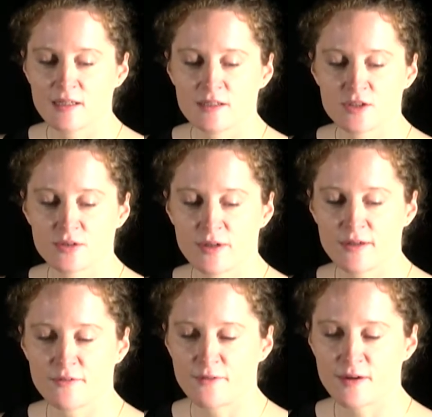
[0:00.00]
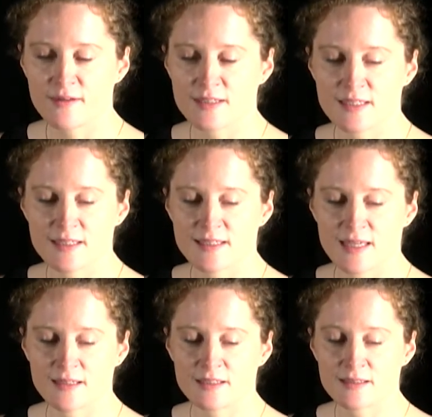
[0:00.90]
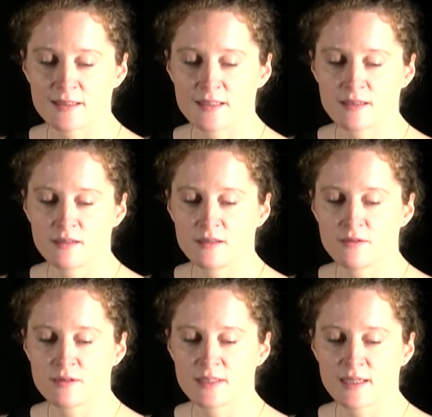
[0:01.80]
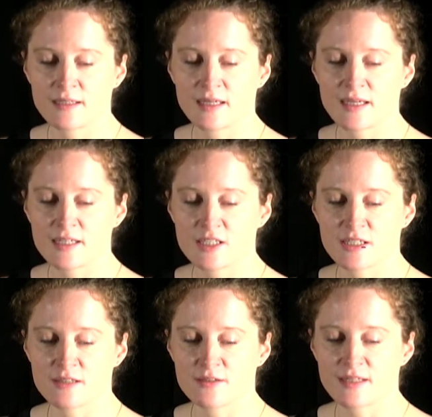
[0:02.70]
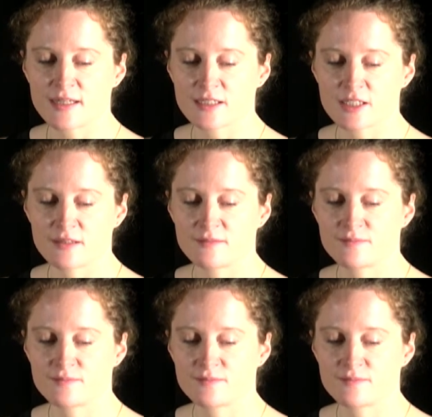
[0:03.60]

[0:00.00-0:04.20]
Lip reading: to infer this sentence using negation introduction.